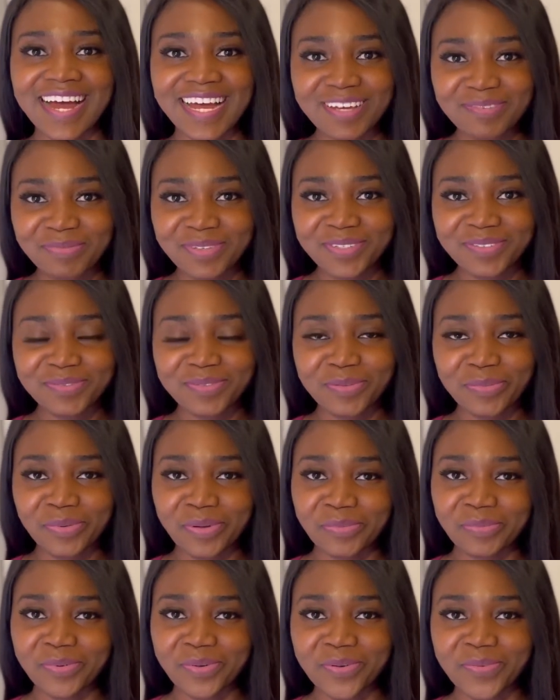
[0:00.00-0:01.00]
beautiful
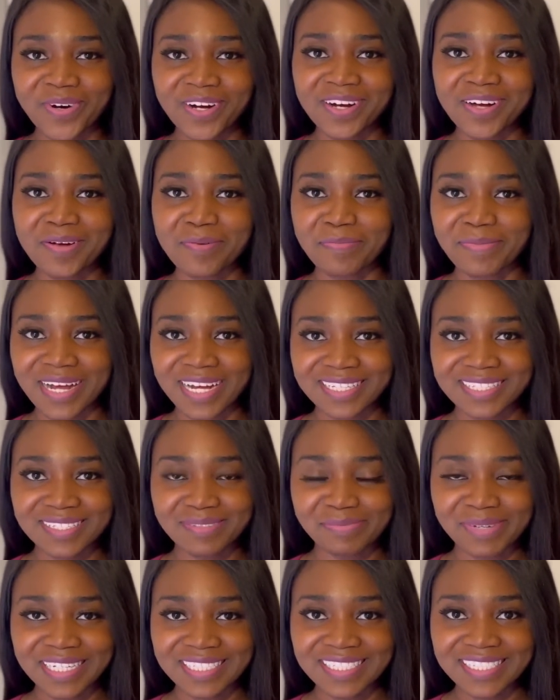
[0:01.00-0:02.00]
people, welcome back to
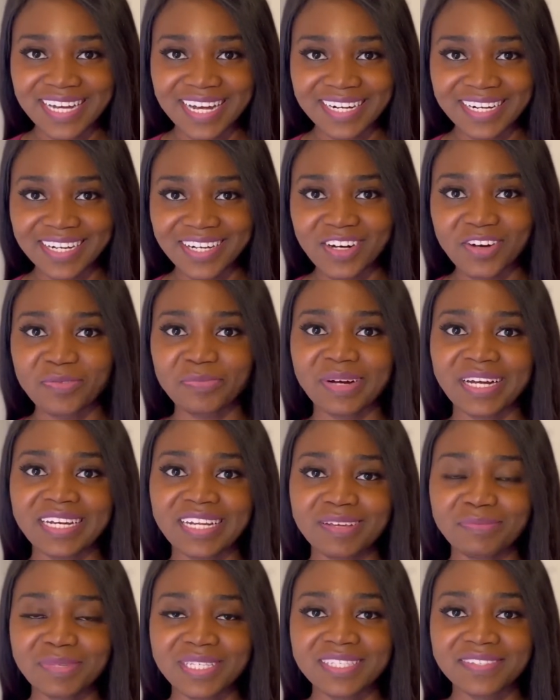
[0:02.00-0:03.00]
my channel. My
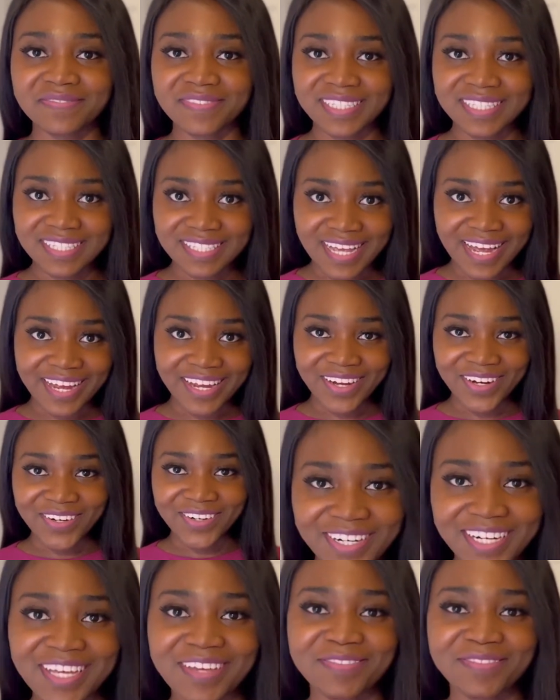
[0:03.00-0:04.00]
name is Fisayo.
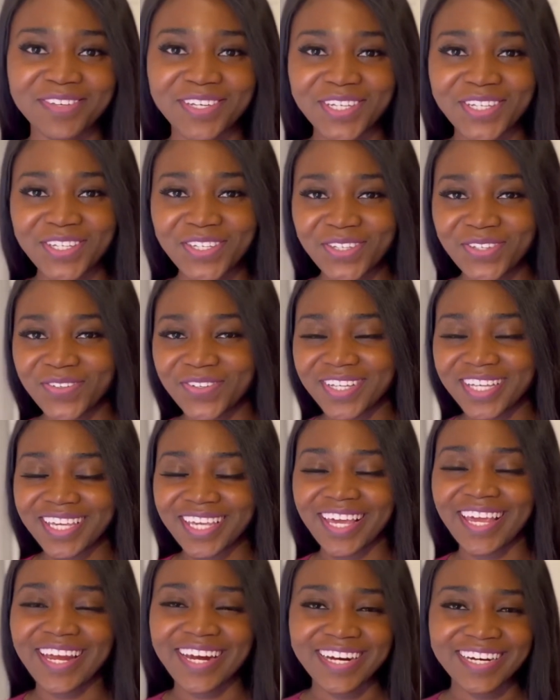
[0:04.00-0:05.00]
If you're new
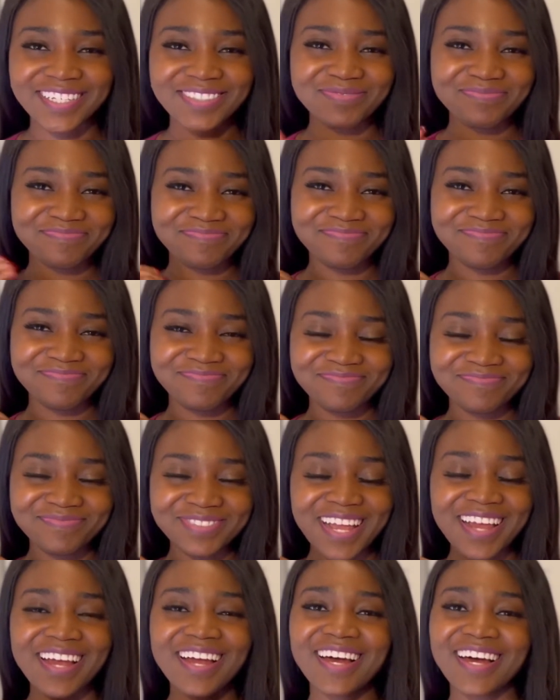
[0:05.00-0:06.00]
here,
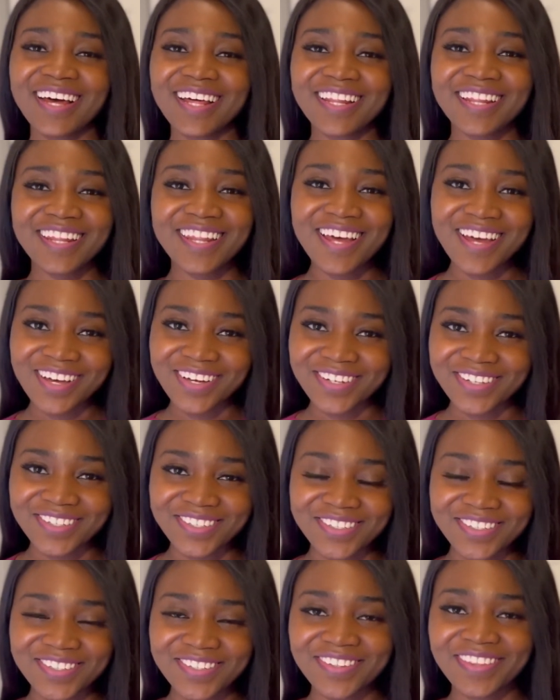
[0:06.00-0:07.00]

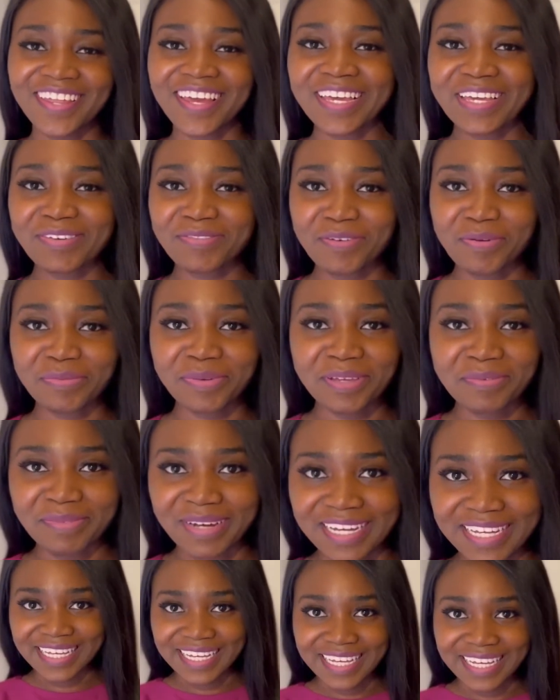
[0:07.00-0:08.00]
hello, thank you for being my
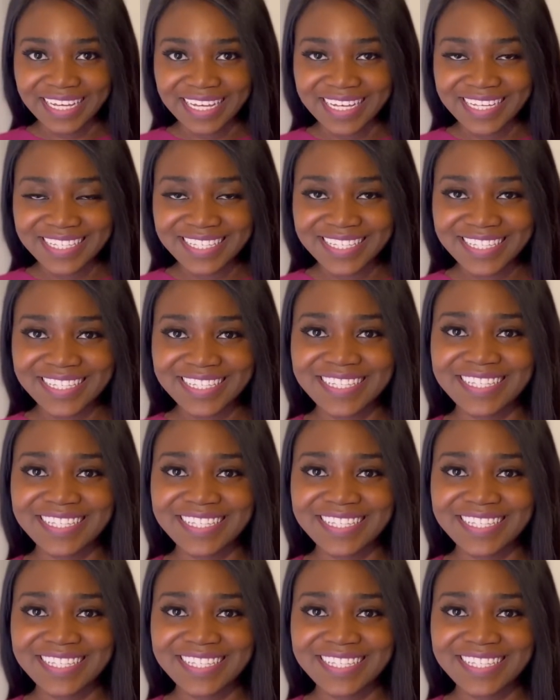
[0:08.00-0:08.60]
guest.